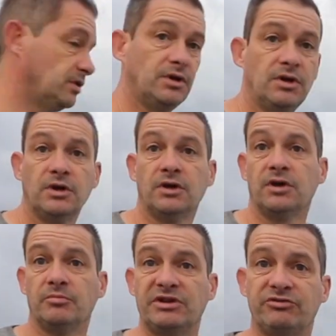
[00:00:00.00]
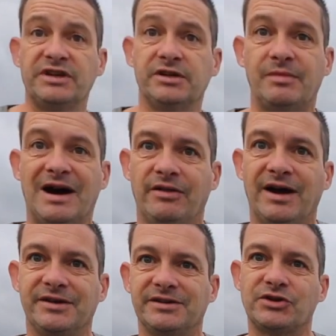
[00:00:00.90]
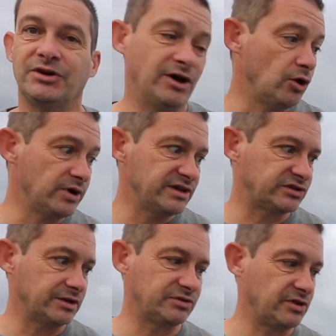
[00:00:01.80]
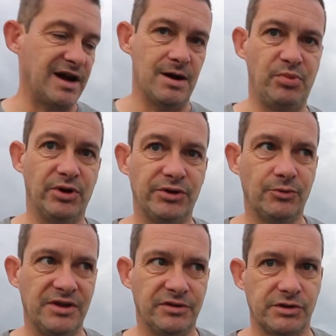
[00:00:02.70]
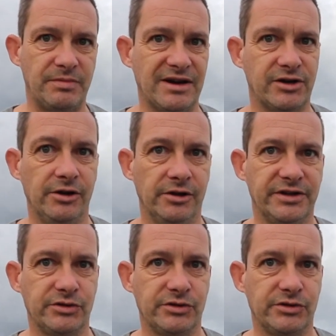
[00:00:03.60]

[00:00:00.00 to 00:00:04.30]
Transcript: Yeah. Been reading about that, and it always seems to happen when there's a bank holiday,